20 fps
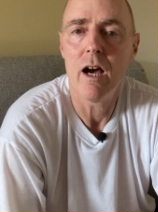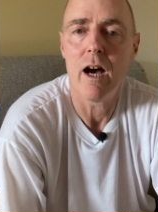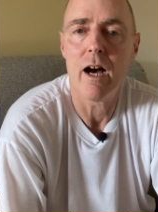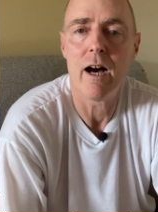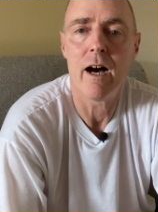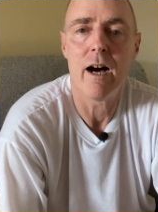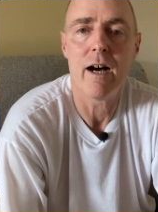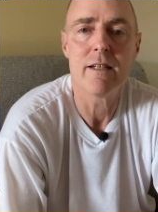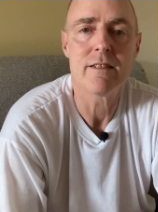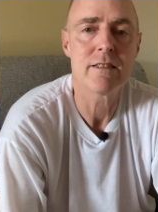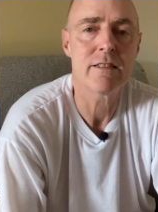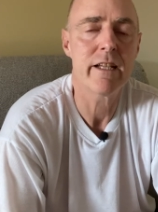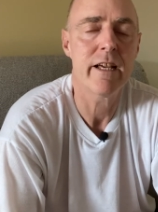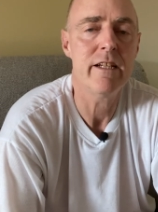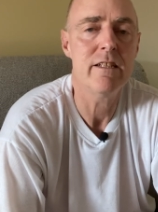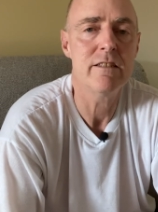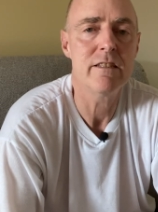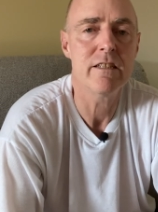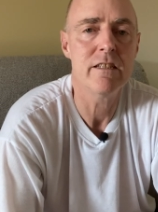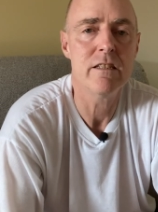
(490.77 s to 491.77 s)
uh,
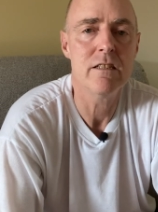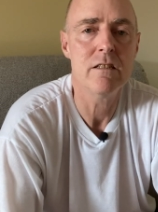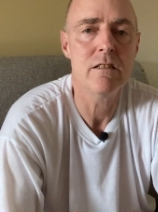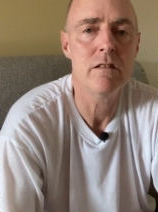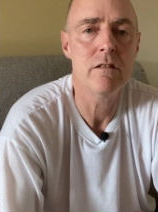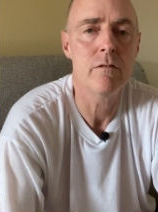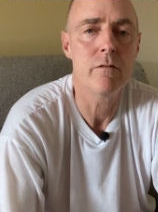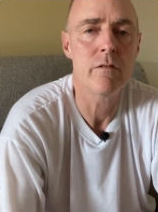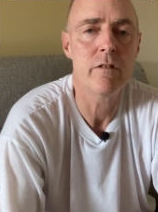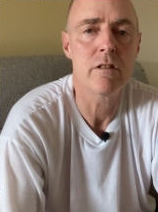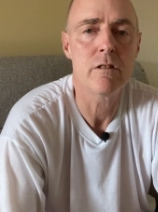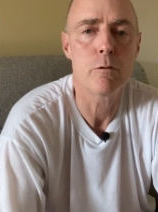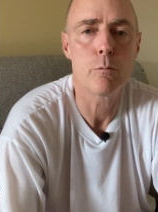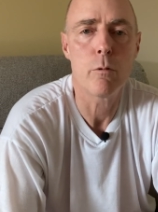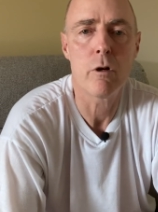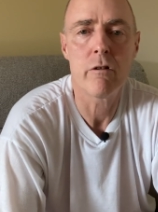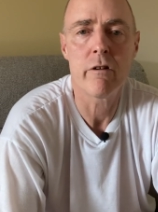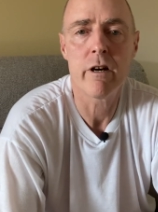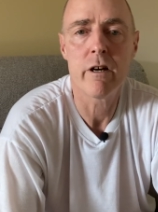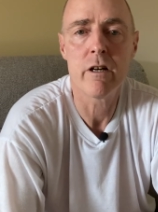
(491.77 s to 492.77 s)
stay tuned for
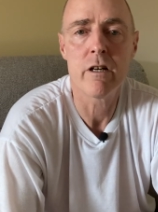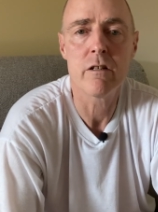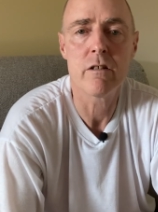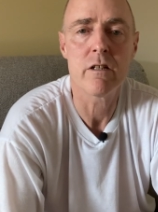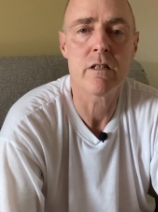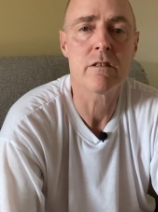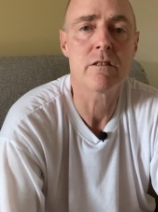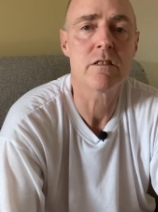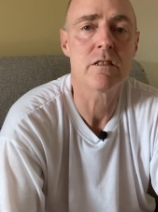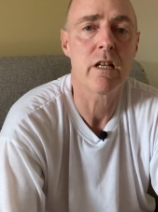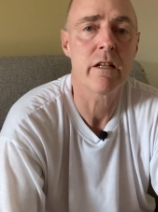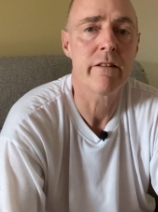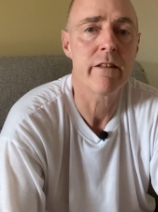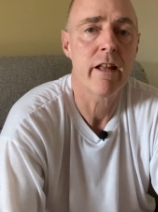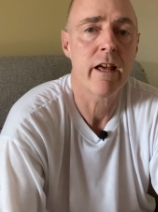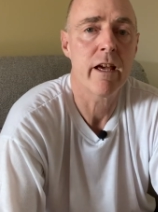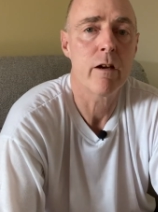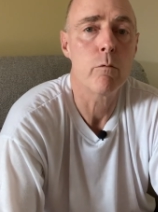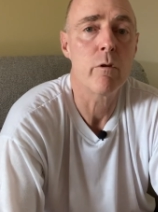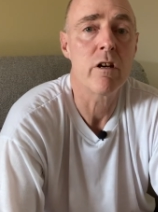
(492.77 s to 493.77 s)
tomorrow and
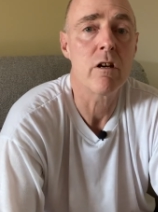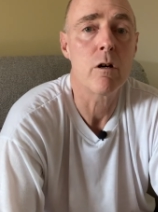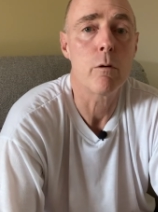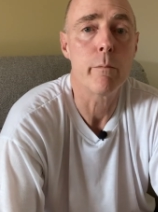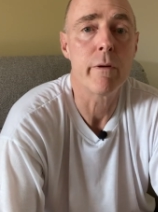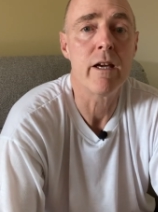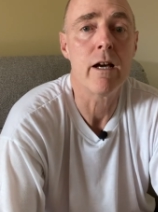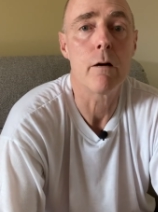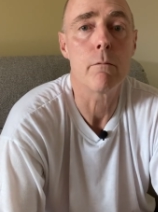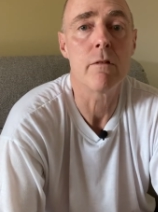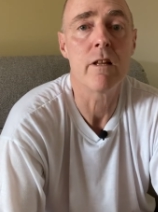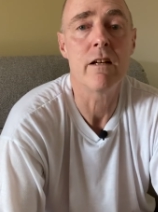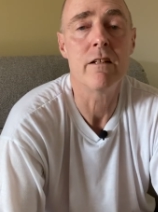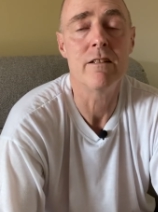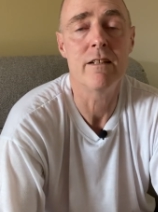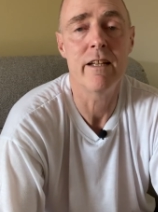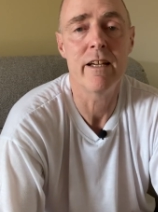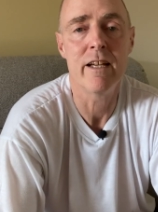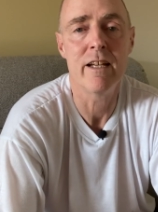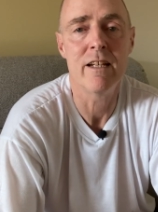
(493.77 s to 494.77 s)
Sunday when I'll be
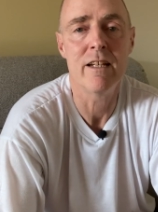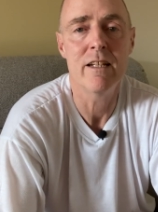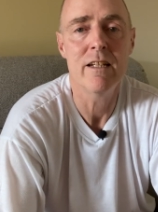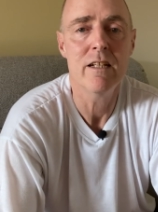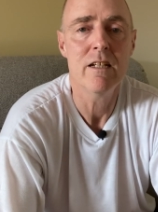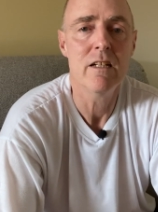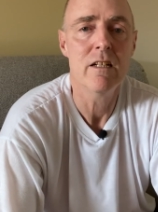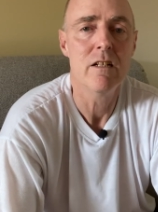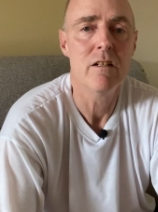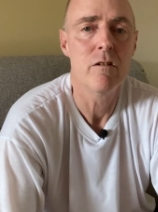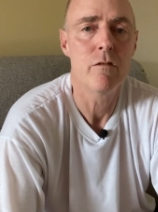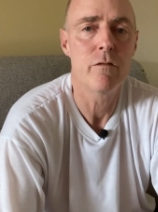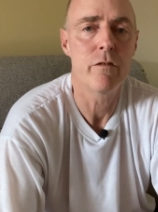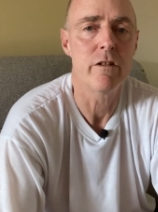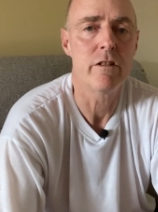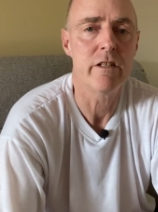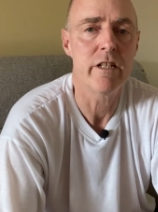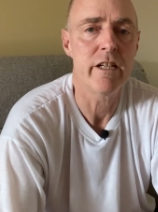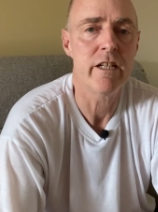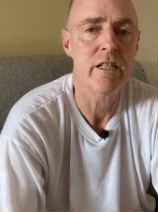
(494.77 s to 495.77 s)
uploading
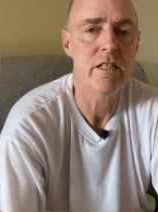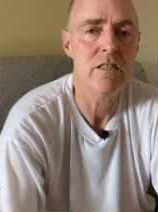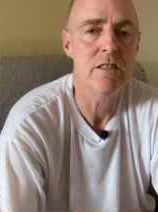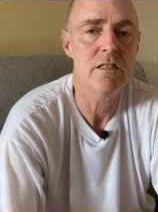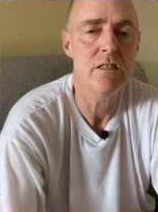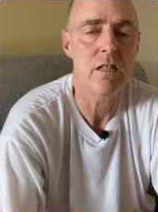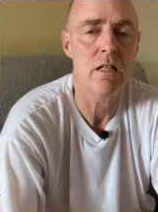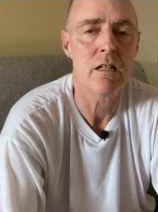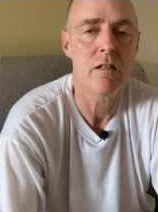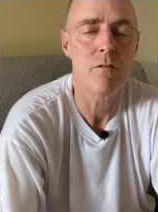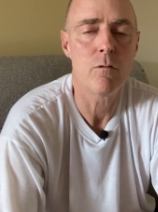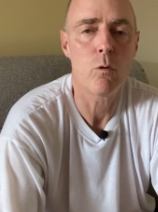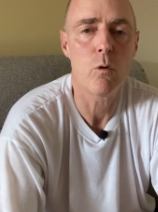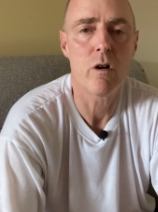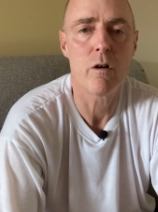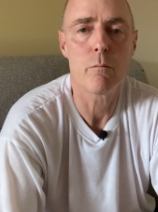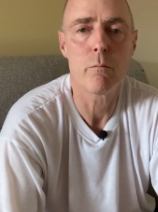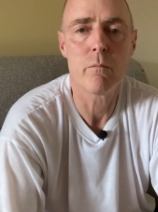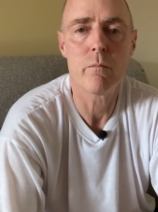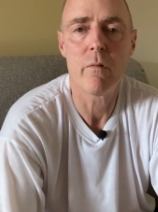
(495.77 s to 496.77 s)
footage of
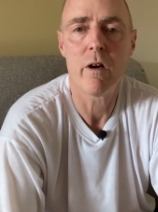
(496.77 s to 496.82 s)
what